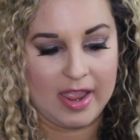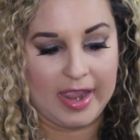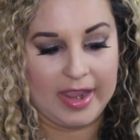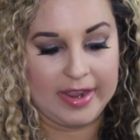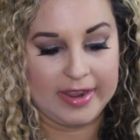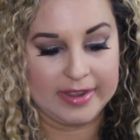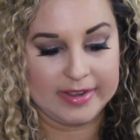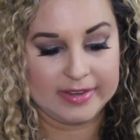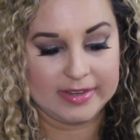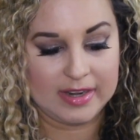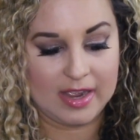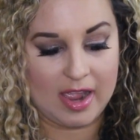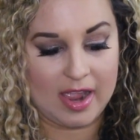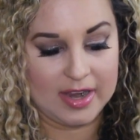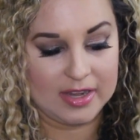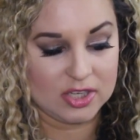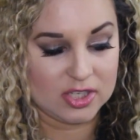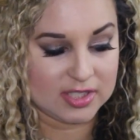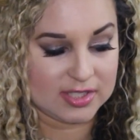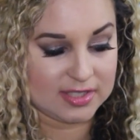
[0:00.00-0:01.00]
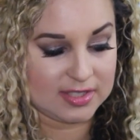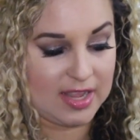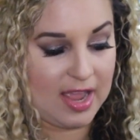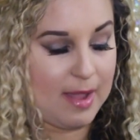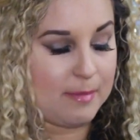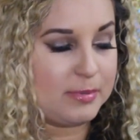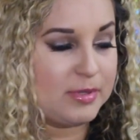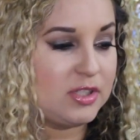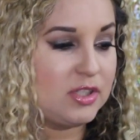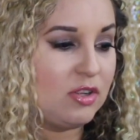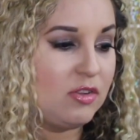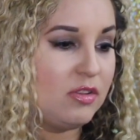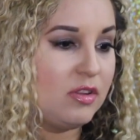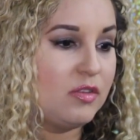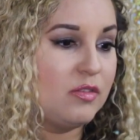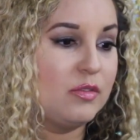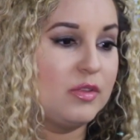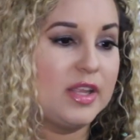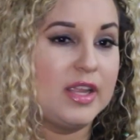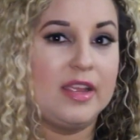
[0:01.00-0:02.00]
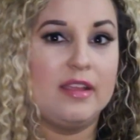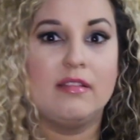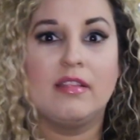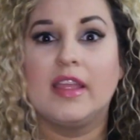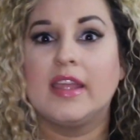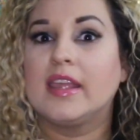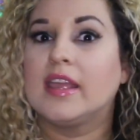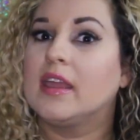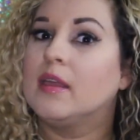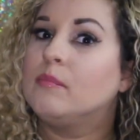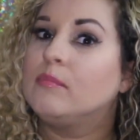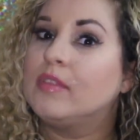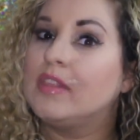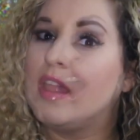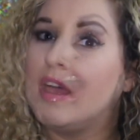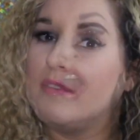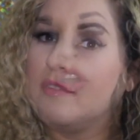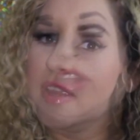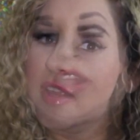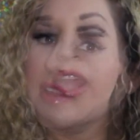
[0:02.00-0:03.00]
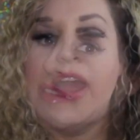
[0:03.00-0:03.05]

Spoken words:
and I just absolutely, like, am loving it.